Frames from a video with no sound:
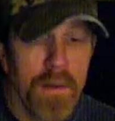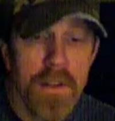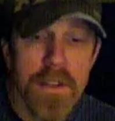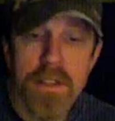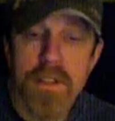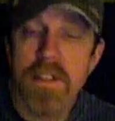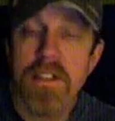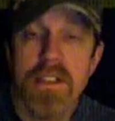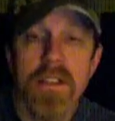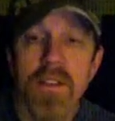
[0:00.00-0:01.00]
is a
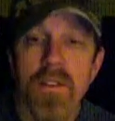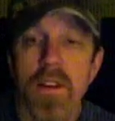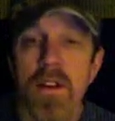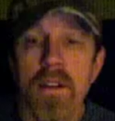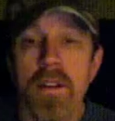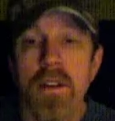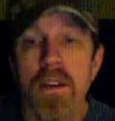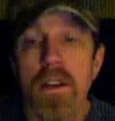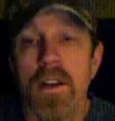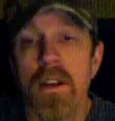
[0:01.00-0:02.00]
secret
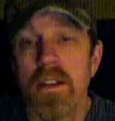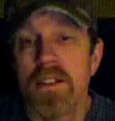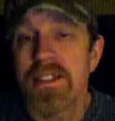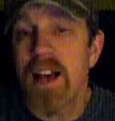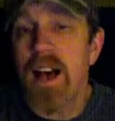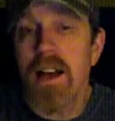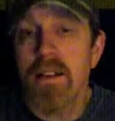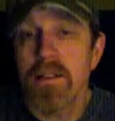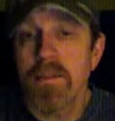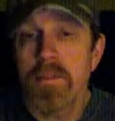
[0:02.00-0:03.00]

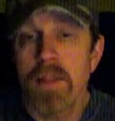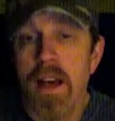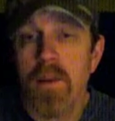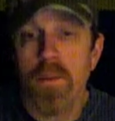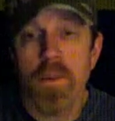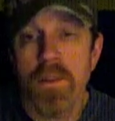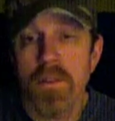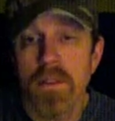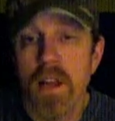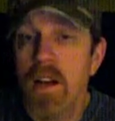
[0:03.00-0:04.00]
inside him that
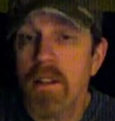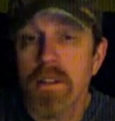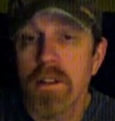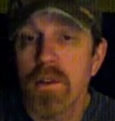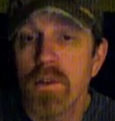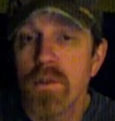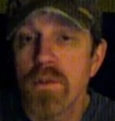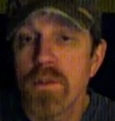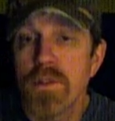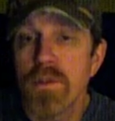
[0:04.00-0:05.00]
will not go
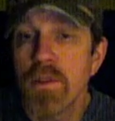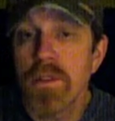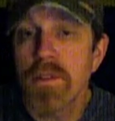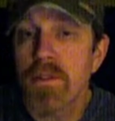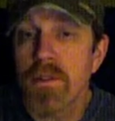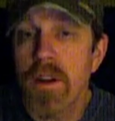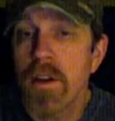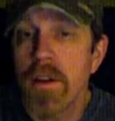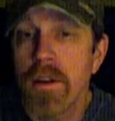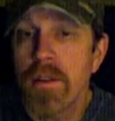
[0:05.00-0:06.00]
to his
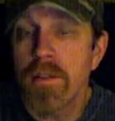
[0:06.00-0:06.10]
grave.